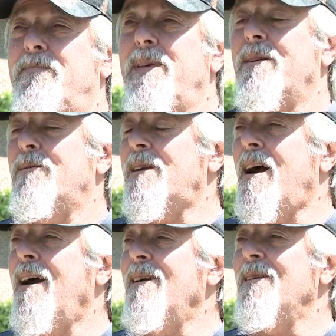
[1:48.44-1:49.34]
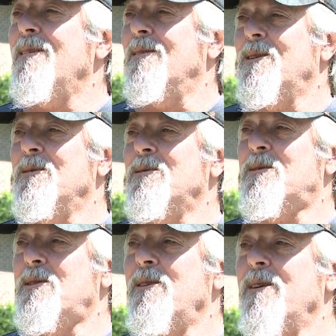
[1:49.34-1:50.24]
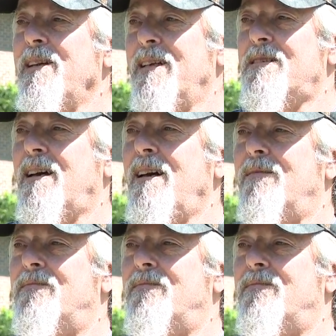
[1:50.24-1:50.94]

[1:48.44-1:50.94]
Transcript: Being retired on Social Security, it's tough.